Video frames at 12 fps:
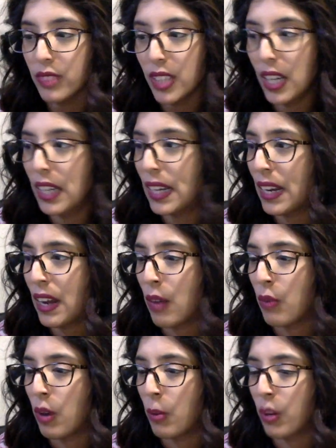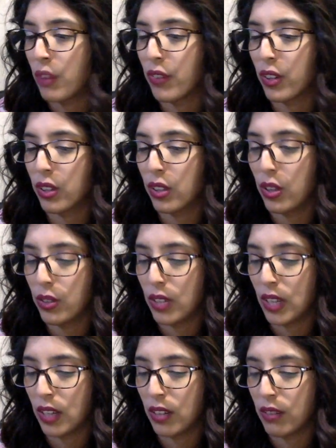again at Walmart for
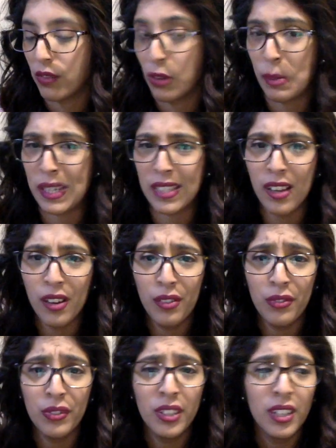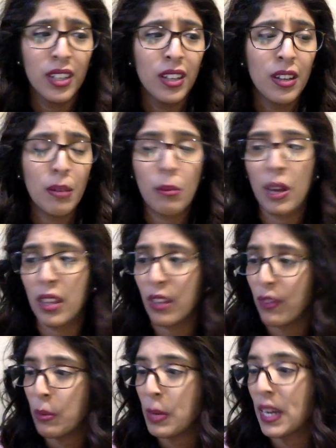clothing for myself mainly
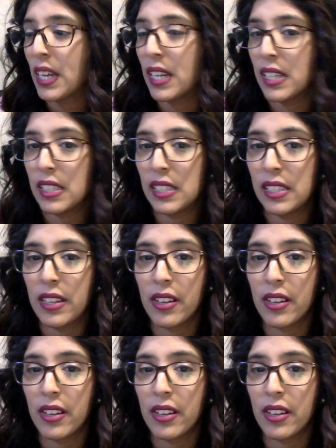for my kids.